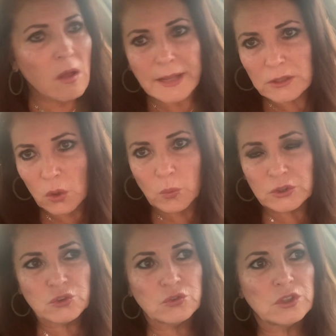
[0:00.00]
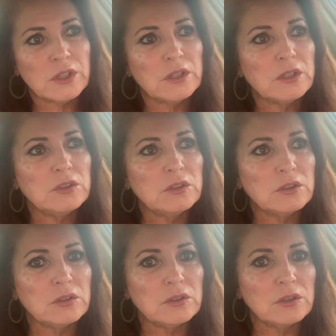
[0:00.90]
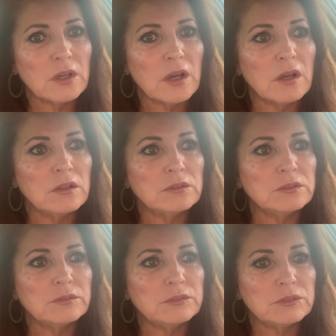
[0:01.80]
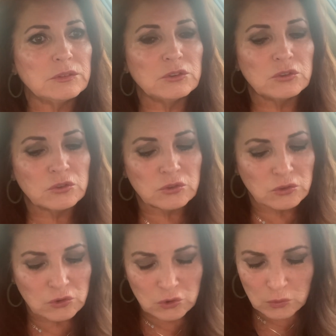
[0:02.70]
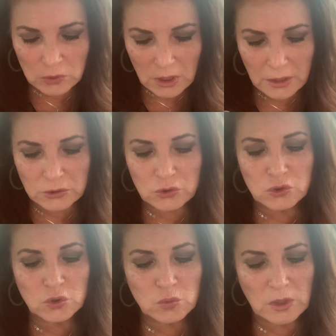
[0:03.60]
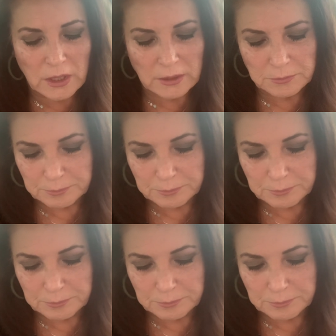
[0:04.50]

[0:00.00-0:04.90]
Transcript: I know what you did. Yeah, do not do that.